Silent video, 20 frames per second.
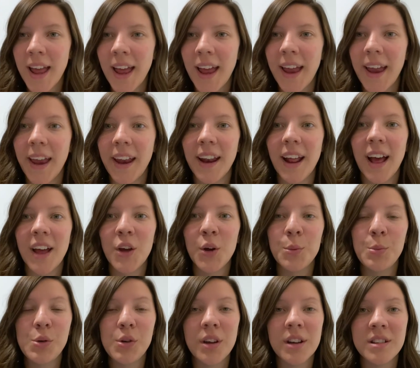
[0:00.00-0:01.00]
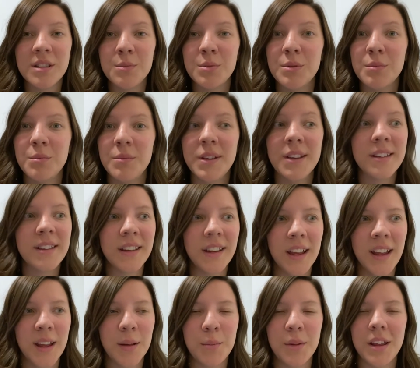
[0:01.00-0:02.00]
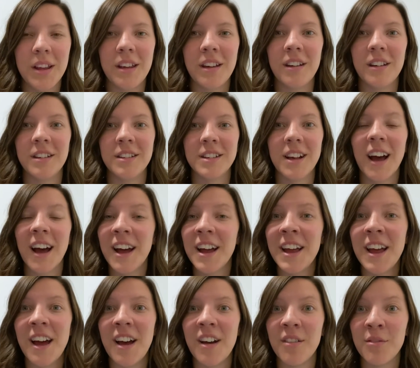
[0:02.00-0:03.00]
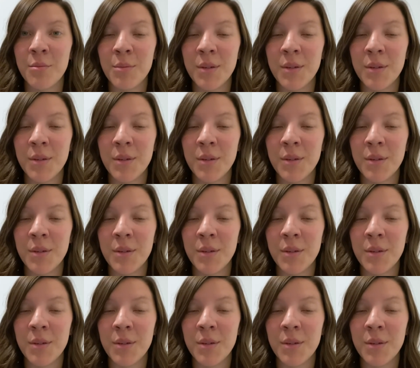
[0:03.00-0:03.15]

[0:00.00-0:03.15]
and I hope you guys have been missing it, because I have